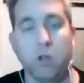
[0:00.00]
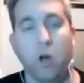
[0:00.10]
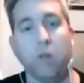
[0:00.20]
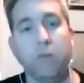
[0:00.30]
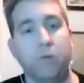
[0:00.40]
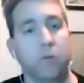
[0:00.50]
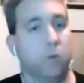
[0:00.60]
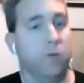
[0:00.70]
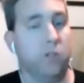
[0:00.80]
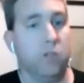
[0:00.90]
of
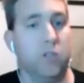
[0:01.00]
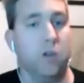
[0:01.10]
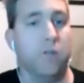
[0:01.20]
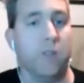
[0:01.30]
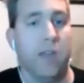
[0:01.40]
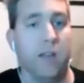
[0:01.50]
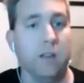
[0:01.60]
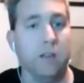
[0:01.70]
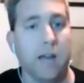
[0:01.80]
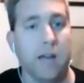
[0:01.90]
with yourself
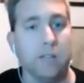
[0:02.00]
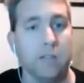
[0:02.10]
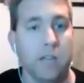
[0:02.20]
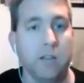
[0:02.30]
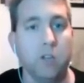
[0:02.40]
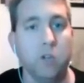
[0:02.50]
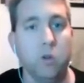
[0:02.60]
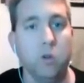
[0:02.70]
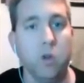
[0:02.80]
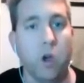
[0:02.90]
and uh, Glenn,
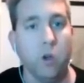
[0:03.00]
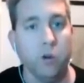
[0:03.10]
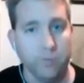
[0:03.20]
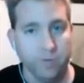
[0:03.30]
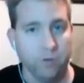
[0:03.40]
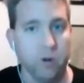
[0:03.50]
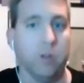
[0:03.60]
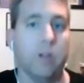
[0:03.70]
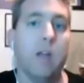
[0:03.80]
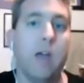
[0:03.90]
you own Frew,